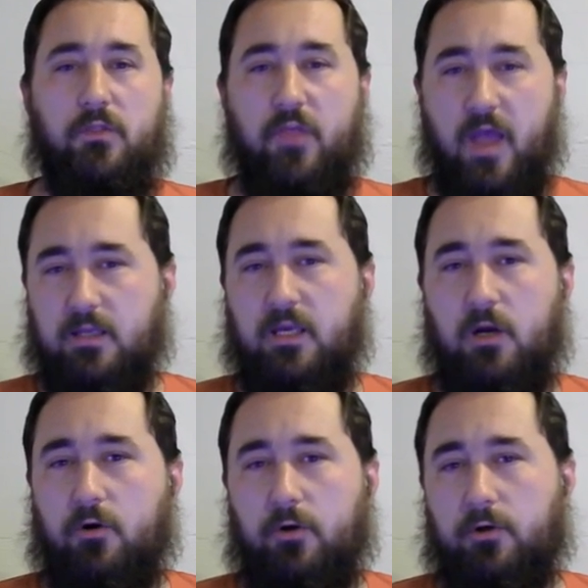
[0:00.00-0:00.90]
that
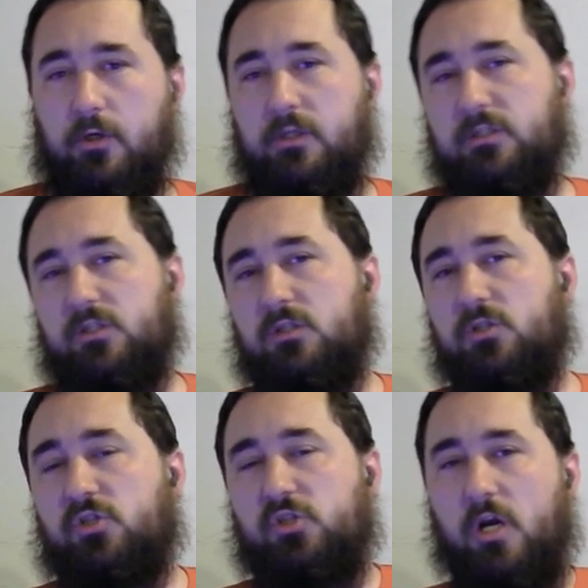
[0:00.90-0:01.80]
carrier is
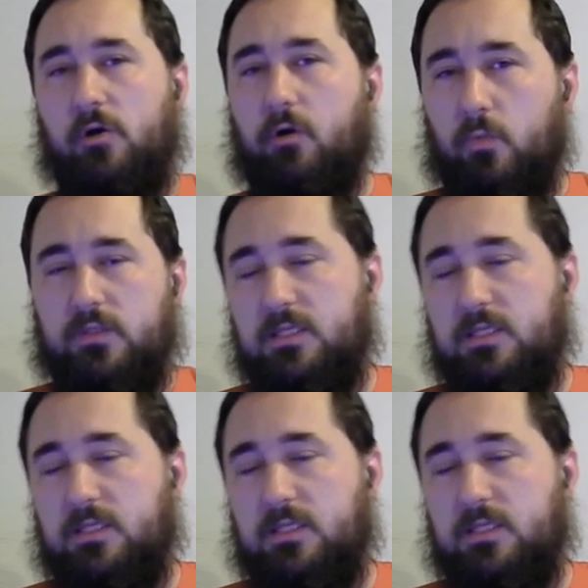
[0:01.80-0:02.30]
sharing with